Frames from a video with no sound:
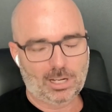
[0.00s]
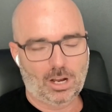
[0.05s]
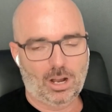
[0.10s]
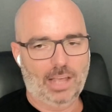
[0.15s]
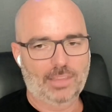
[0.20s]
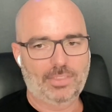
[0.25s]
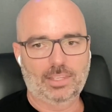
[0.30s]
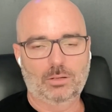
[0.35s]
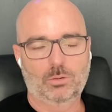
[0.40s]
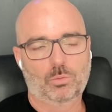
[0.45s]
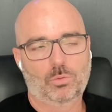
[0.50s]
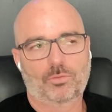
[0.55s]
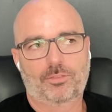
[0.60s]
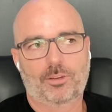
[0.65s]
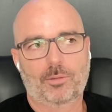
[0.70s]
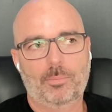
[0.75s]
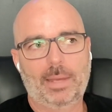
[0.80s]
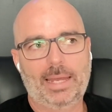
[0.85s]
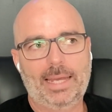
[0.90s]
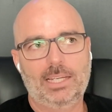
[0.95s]
I think
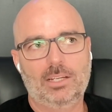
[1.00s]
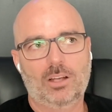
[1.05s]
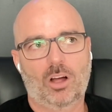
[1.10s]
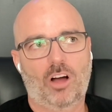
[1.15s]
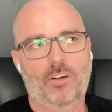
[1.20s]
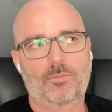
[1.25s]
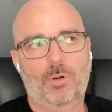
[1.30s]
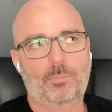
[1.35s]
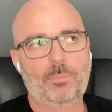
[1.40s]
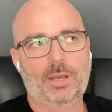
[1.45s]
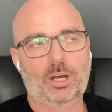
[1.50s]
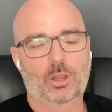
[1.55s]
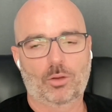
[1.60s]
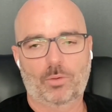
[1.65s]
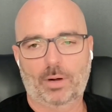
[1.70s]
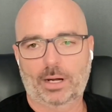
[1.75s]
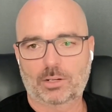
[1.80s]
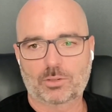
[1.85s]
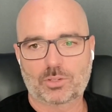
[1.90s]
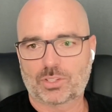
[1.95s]
for me, I've been on the
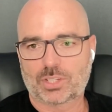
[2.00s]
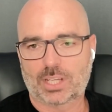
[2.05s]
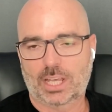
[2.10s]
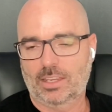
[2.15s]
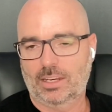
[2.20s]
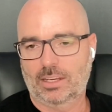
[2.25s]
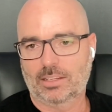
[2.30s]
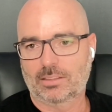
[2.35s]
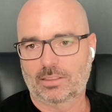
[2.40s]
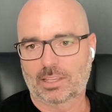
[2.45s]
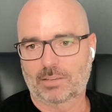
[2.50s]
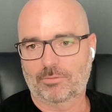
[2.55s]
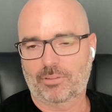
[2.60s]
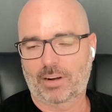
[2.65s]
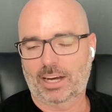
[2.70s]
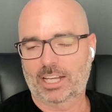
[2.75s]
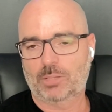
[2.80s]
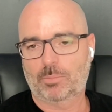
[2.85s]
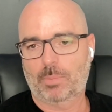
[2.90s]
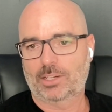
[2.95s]
record to say that
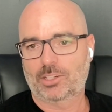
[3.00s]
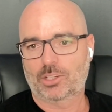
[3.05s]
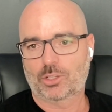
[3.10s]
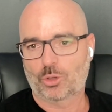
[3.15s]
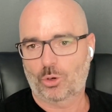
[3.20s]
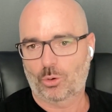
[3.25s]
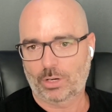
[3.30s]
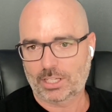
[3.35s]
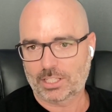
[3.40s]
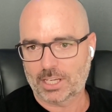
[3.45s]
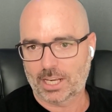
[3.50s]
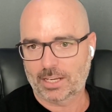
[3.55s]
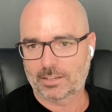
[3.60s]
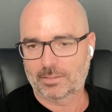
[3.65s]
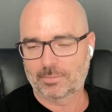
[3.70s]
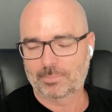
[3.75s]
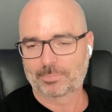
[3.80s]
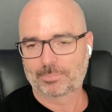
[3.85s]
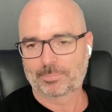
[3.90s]
phrase match is already dead.